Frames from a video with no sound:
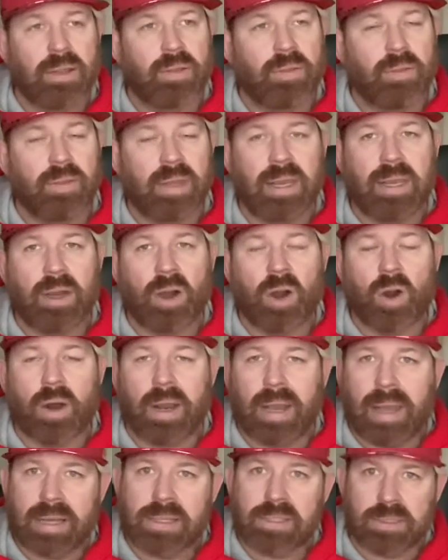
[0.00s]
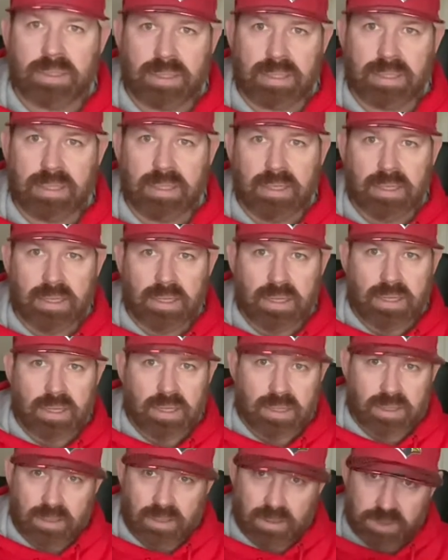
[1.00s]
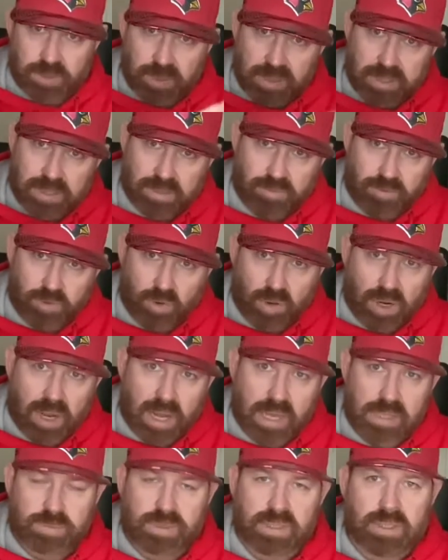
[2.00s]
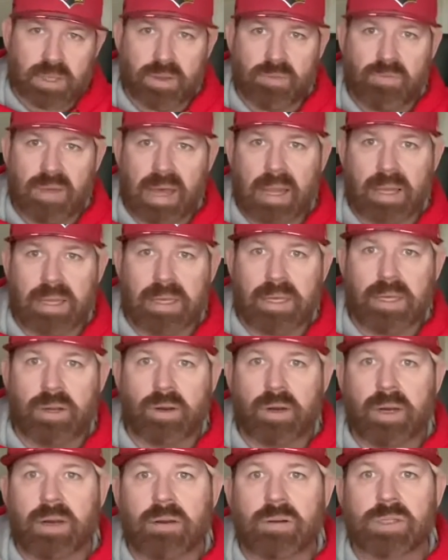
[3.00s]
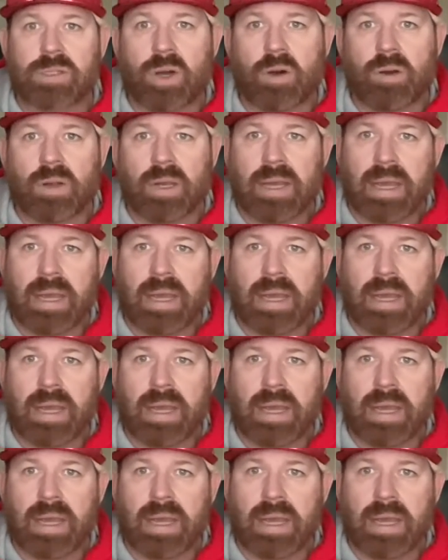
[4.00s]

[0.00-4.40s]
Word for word: They are excellent. I'm speaking for Hospice of the Valley here in Arizona.